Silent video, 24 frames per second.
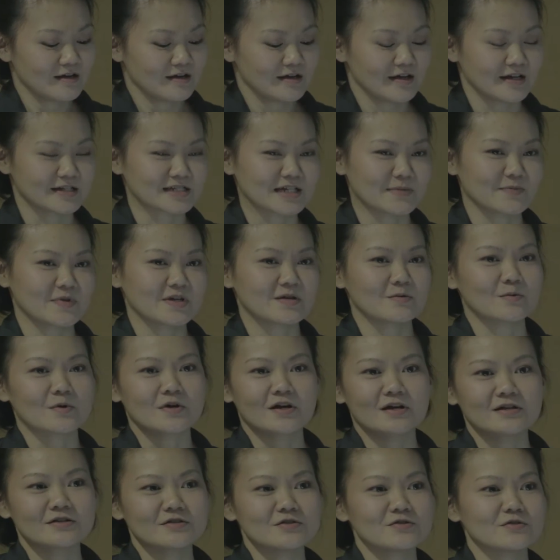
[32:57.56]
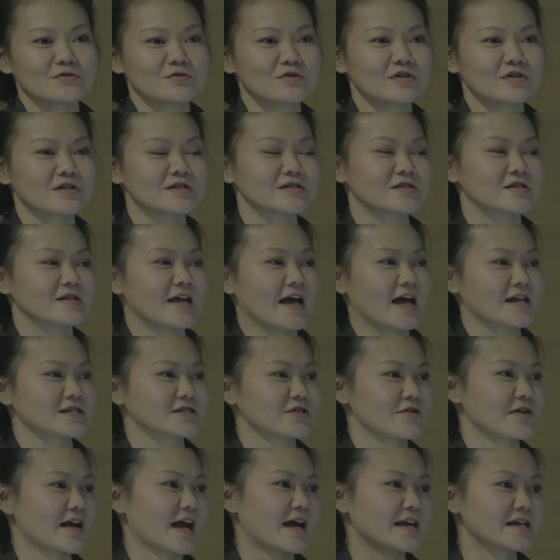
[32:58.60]
it's something where you can
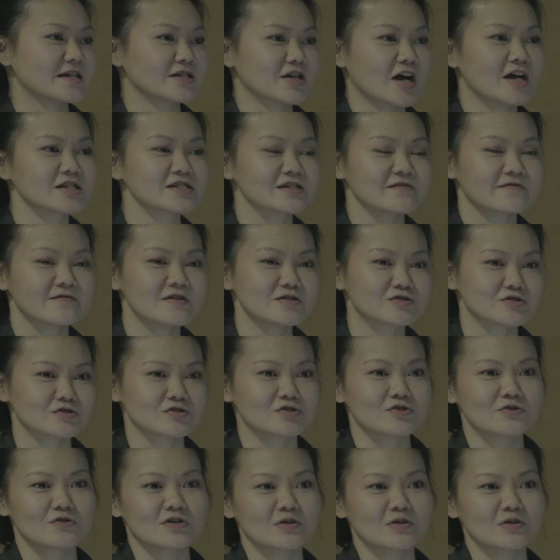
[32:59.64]
start adding tons of features to